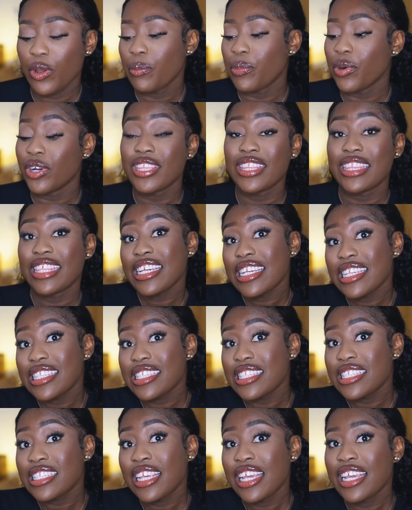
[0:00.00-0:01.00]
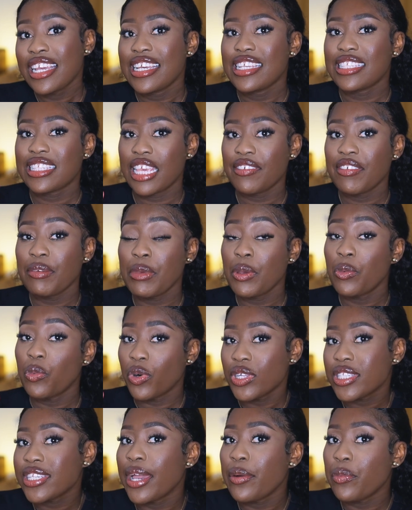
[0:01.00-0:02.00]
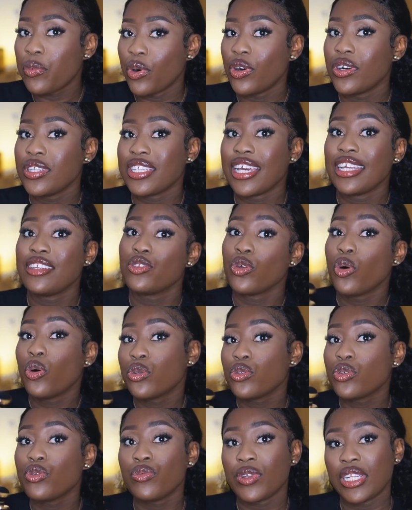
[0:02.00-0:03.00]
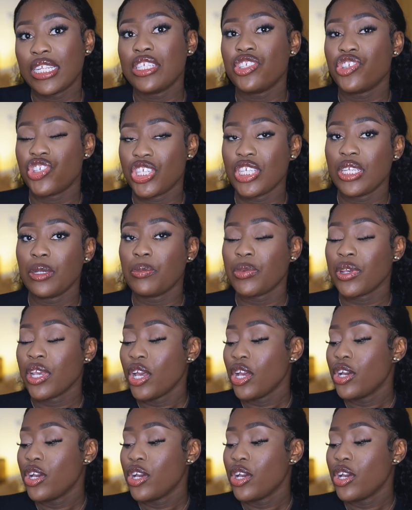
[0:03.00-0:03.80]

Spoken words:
But this is giving me what I want, and it's also really cheap.